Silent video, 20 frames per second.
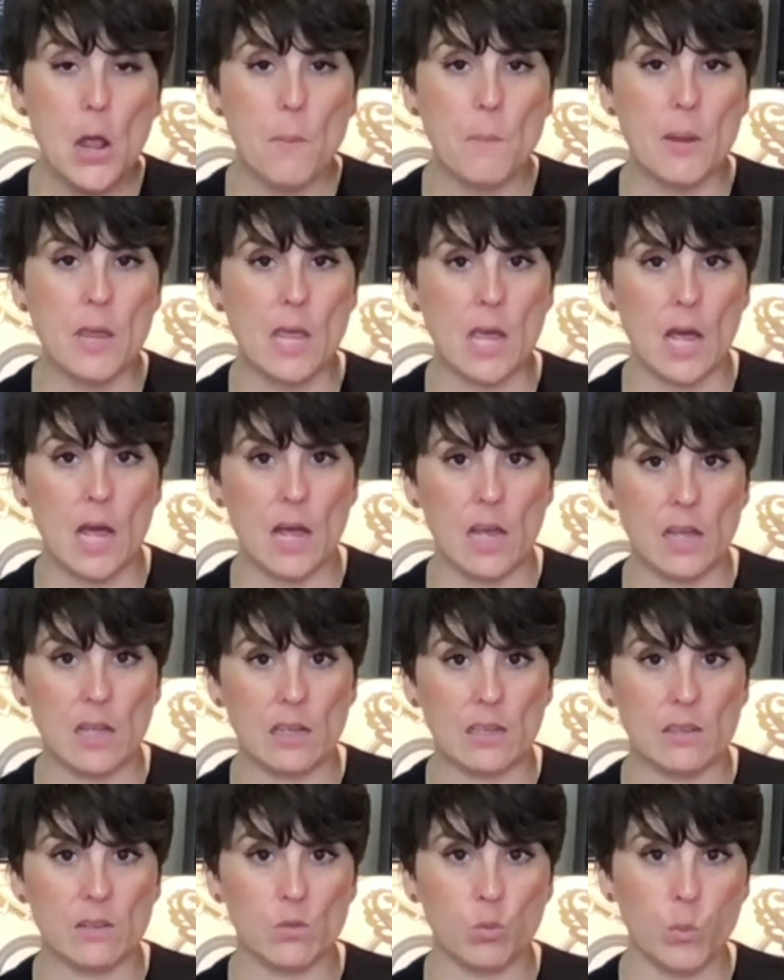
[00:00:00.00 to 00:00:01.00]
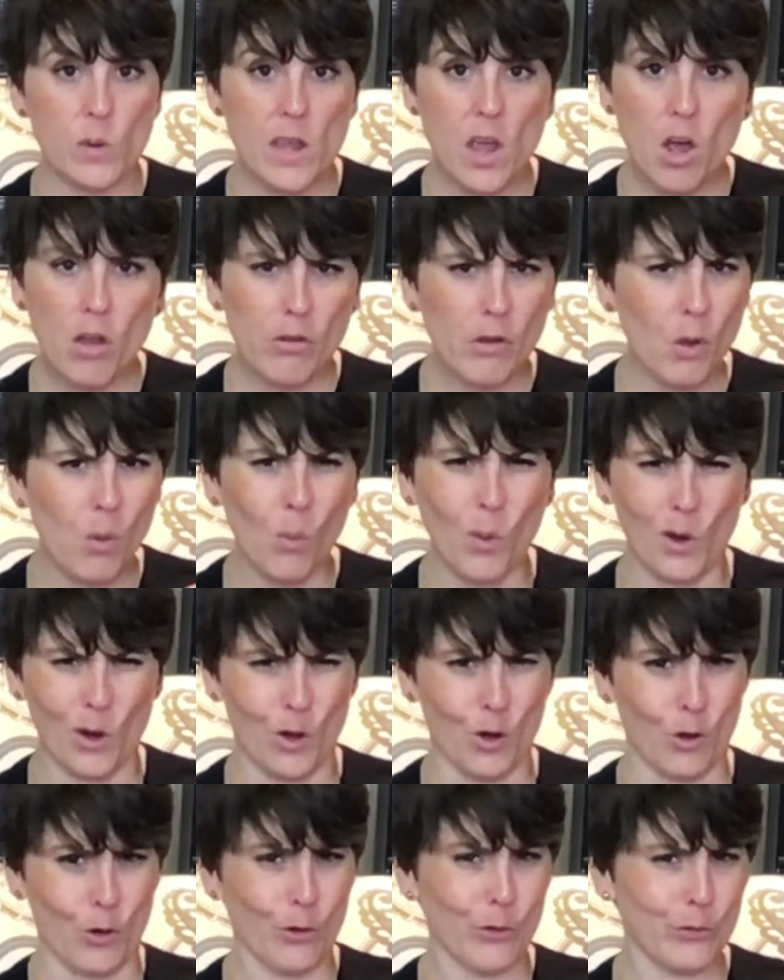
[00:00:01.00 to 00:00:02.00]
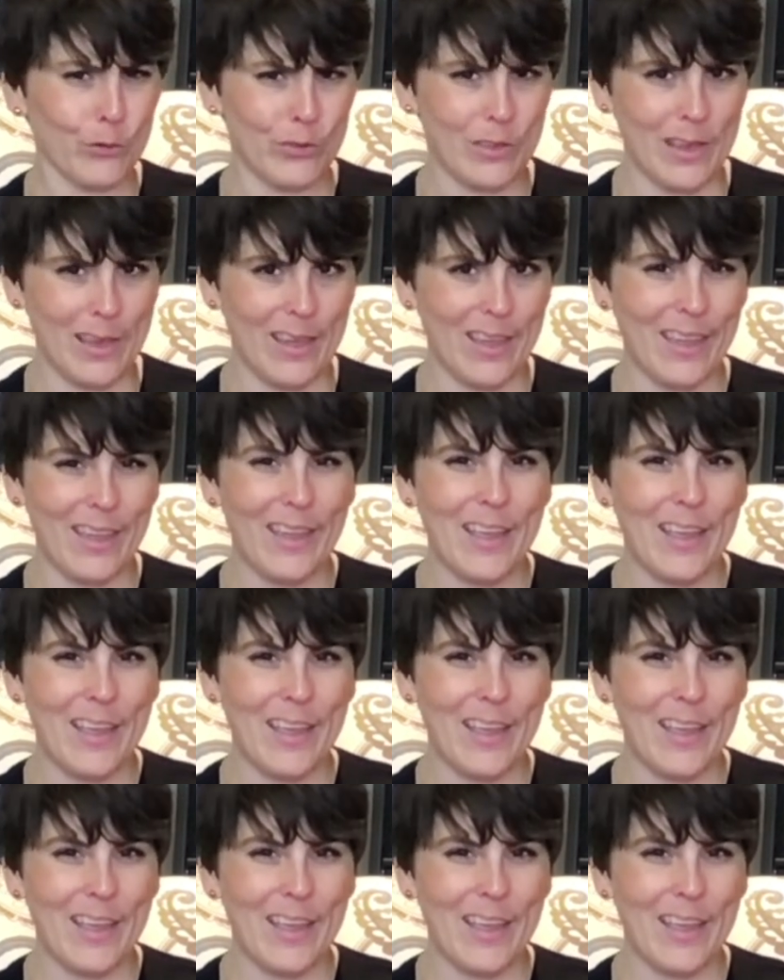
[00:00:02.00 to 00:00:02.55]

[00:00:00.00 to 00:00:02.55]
because we all know what girls think,